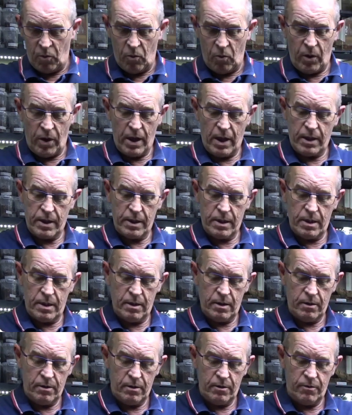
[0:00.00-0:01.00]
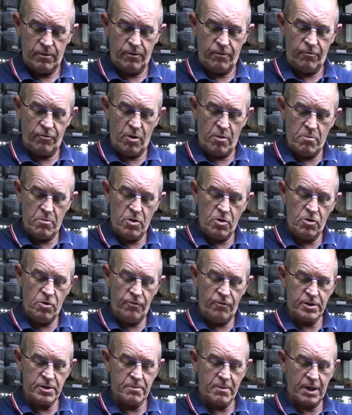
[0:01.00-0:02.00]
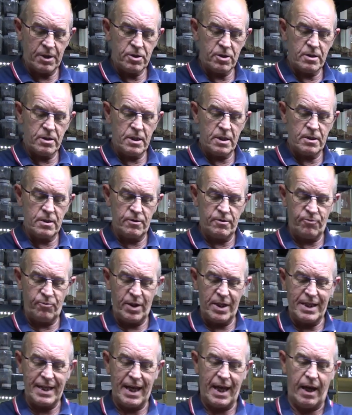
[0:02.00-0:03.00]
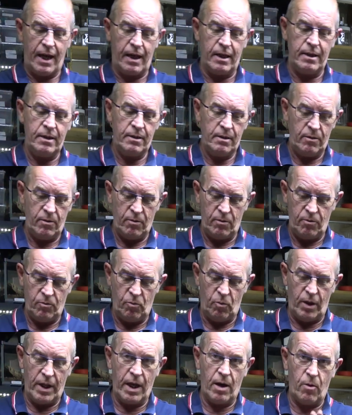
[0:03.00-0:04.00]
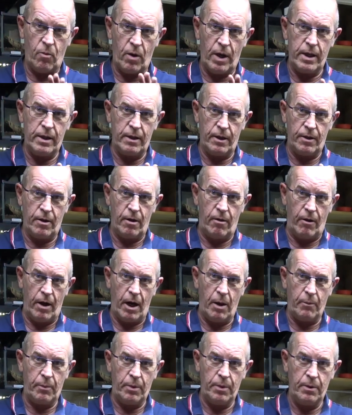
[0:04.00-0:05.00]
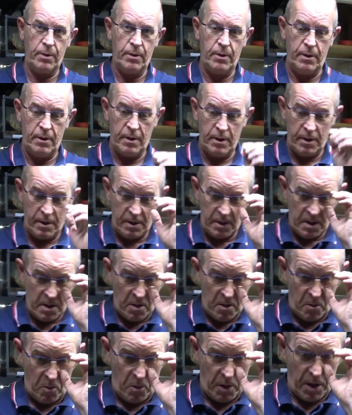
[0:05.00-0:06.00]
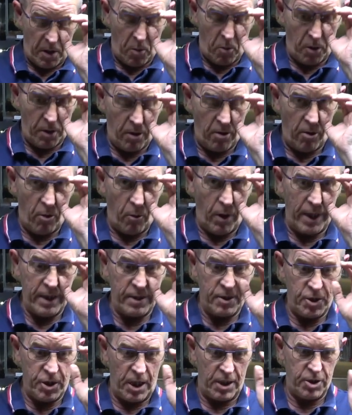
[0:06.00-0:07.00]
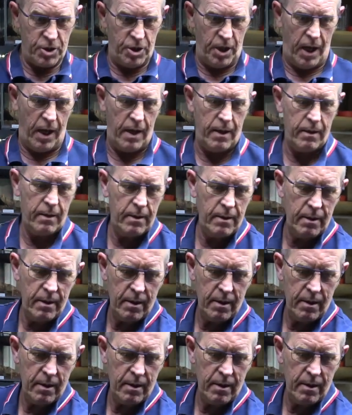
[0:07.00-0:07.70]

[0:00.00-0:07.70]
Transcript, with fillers: we are going to remove as much of this as we can without waking her up. We don't want her awake just yet.